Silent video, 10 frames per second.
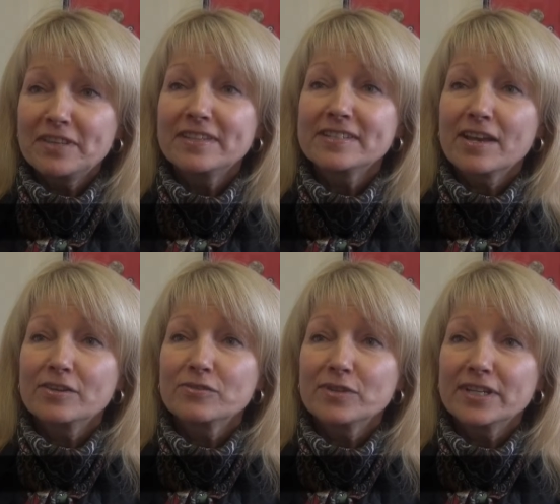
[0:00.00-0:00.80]
in this
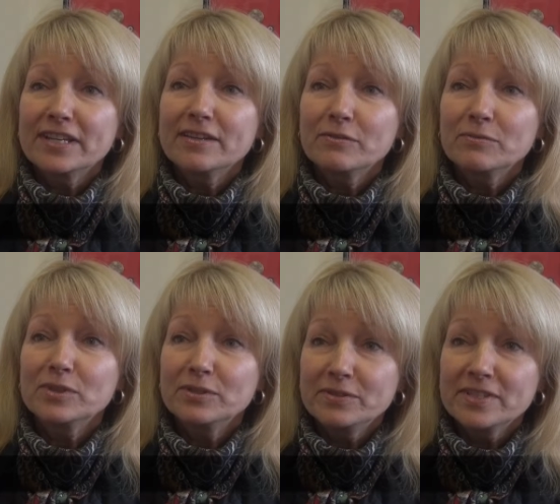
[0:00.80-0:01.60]
country will
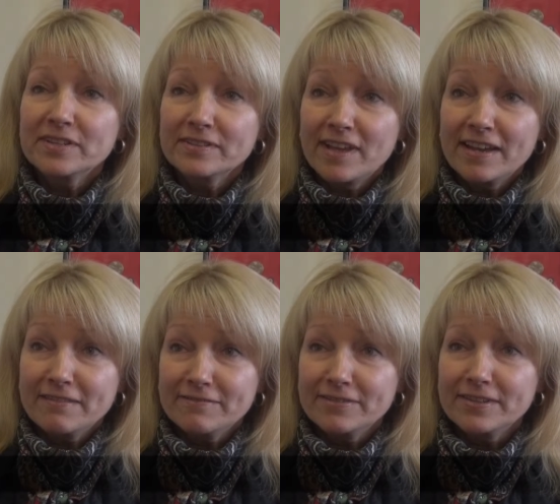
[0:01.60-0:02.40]
lose their
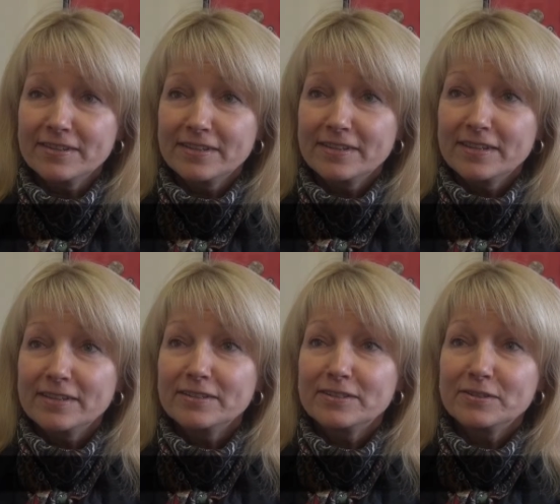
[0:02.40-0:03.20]
life
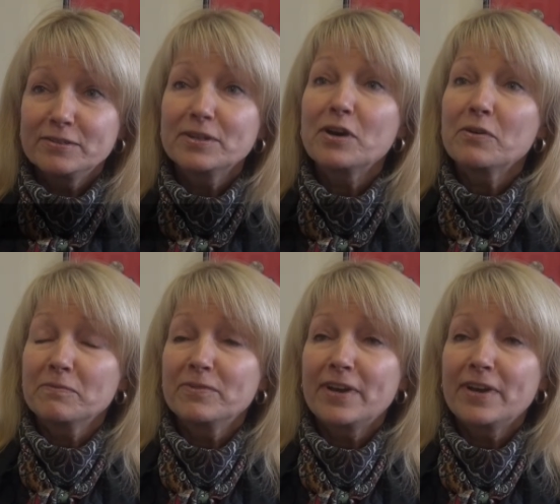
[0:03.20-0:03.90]
to a home